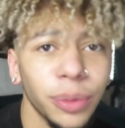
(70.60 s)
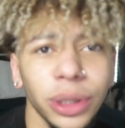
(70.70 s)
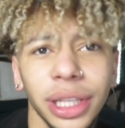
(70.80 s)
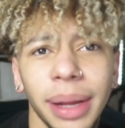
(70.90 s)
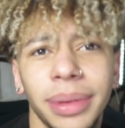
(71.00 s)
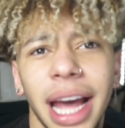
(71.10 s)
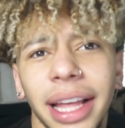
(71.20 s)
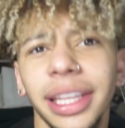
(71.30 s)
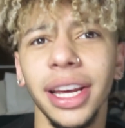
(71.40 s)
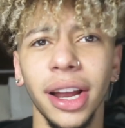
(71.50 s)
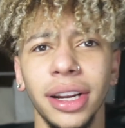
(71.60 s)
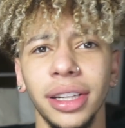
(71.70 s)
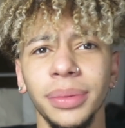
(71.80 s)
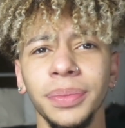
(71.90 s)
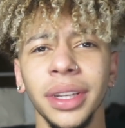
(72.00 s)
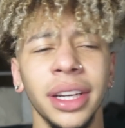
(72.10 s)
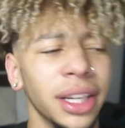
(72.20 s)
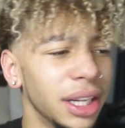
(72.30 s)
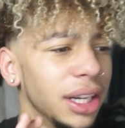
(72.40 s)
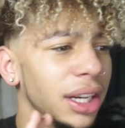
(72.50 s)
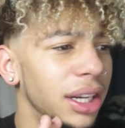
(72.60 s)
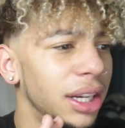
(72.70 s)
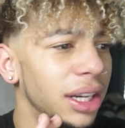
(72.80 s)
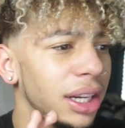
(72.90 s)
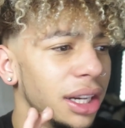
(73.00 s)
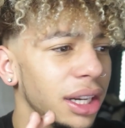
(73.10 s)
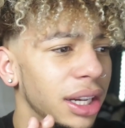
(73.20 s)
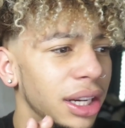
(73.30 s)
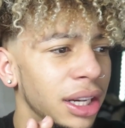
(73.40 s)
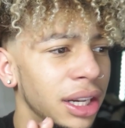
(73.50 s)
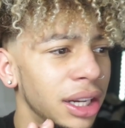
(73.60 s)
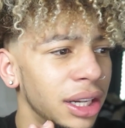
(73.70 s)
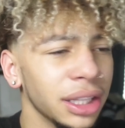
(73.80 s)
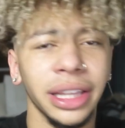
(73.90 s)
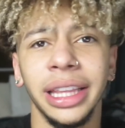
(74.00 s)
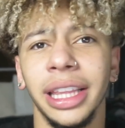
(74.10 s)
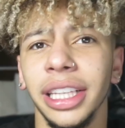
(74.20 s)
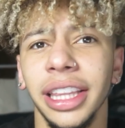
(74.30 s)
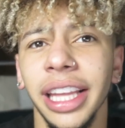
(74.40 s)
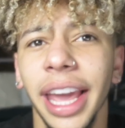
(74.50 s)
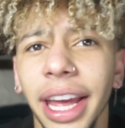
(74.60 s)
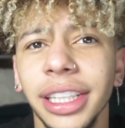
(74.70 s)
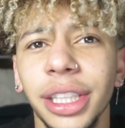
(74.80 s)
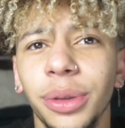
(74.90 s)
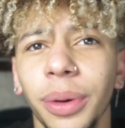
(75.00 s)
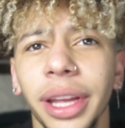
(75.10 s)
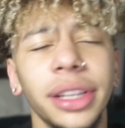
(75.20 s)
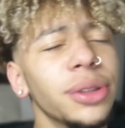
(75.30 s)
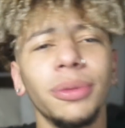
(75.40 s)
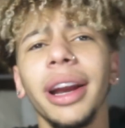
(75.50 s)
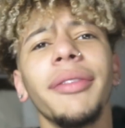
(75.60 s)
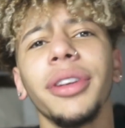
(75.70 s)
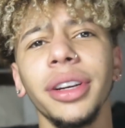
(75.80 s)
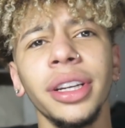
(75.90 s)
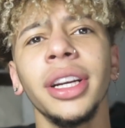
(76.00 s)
what's her name, Thyliana? The Angie twins, whatever.